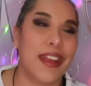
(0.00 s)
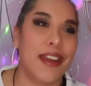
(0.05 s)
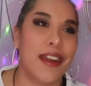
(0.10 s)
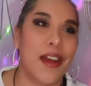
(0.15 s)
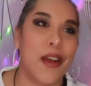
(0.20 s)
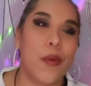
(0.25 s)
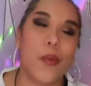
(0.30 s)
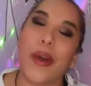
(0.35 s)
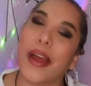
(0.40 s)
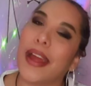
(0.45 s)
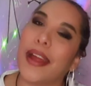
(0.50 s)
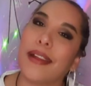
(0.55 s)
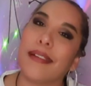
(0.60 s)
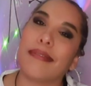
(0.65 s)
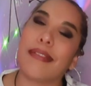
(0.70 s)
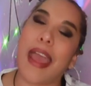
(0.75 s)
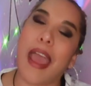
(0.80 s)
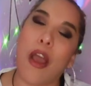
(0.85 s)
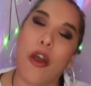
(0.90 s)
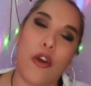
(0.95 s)
you know
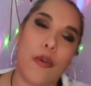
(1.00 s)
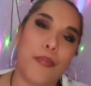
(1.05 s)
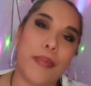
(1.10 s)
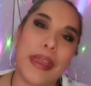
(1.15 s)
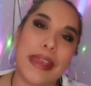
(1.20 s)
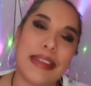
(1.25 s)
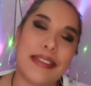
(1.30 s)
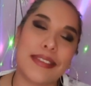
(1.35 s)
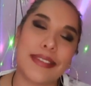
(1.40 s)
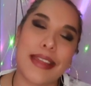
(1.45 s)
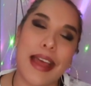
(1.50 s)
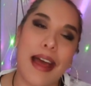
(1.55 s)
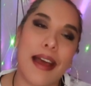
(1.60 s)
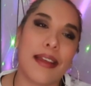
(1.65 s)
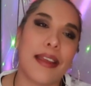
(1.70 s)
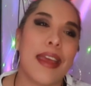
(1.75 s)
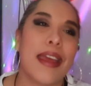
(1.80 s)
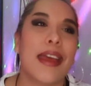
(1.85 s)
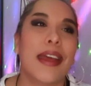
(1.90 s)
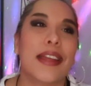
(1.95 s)
what? That whole penis
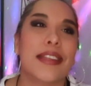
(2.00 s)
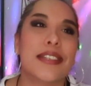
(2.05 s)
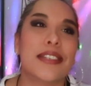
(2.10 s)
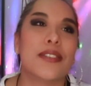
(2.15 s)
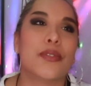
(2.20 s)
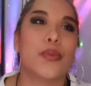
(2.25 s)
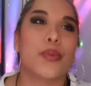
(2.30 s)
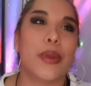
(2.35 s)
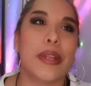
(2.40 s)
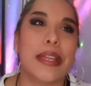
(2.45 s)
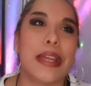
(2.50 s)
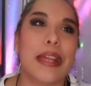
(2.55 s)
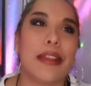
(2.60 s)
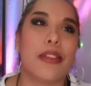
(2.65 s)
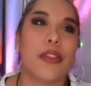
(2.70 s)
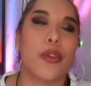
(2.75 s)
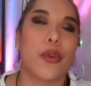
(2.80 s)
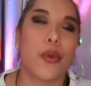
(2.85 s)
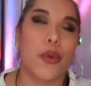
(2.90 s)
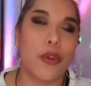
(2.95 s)
talk just really
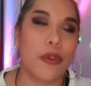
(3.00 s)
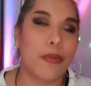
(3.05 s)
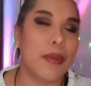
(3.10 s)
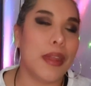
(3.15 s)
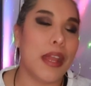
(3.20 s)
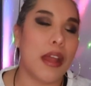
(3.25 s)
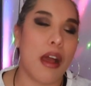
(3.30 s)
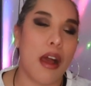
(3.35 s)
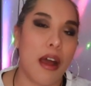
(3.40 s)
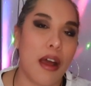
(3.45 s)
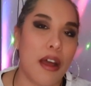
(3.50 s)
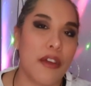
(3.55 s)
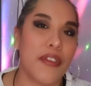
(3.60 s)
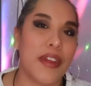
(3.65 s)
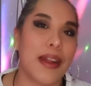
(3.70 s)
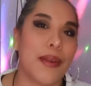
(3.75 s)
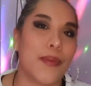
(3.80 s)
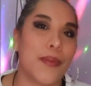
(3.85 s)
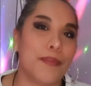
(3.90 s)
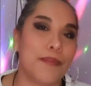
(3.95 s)
threw me off
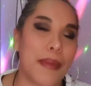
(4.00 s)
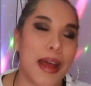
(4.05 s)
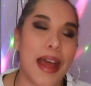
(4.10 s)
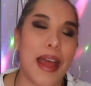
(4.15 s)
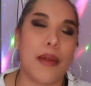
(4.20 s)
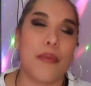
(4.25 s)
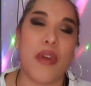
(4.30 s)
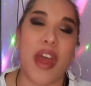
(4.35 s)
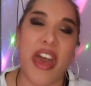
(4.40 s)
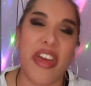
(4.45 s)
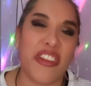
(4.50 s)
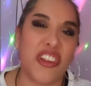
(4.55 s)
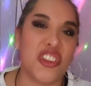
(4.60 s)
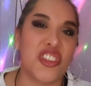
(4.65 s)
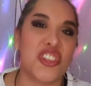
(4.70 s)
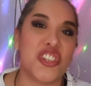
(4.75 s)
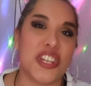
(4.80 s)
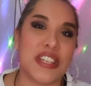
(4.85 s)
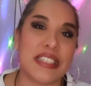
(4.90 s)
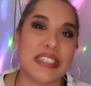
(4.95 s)
and I'd rather
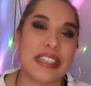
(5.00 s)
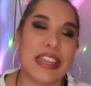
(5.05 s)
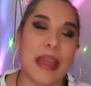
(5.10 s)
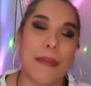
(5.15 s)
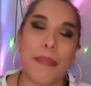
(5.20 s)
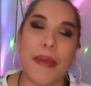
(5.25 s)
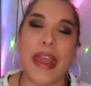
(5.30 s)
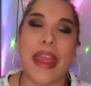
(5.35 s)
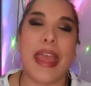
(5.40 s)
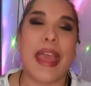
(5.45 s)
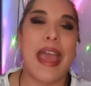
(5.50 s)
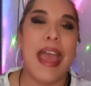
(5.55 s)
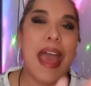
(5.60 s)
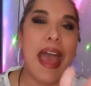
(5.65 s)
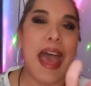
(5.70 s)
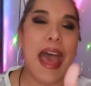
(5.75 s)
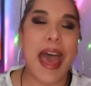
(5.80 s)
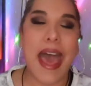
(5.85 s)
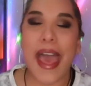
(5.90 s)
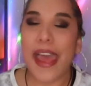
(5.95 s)
just skip it.
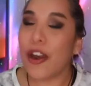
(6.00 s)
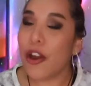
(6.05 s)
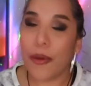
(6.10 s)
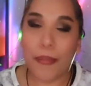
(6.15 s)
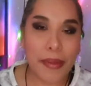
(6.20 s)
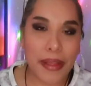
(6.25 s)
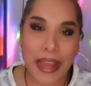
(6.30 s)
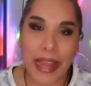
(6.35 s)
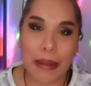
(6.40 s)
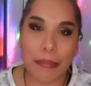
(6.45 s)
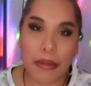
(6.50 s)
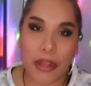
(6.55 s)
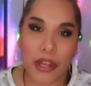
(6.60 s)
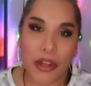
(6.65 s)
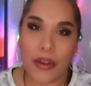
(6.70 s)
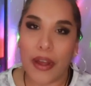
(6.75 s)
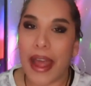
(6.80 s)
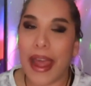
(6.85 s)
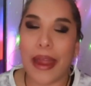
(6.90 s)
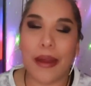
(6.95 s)
I don't blame
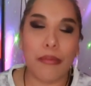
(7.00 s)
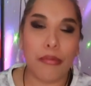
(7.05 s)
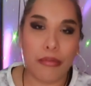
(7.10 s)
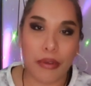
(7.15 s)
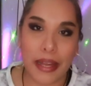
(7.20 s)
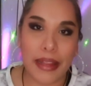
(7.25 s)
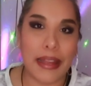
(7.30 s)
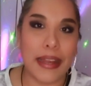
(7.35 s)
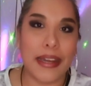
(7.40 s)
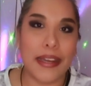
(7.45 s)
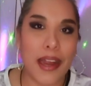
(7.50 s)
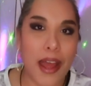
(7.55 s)
you. I really